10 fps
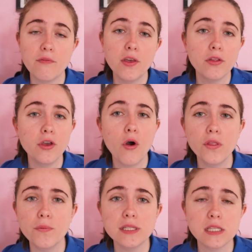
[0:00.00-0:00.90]
If they're the
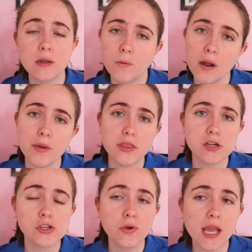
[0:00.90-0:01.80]
only ones in the department,
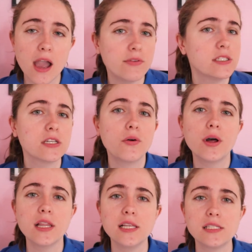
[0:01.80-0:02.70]
they're doing every single
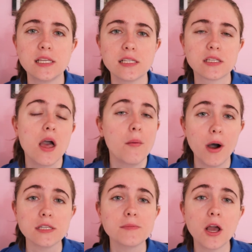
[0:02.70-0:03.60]
one of these things
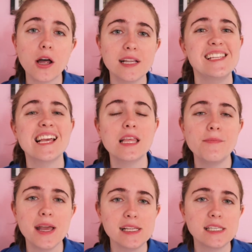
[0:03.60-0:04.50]
possibly on a daily
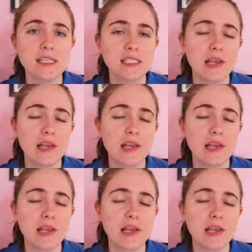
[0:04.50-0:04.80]
basis.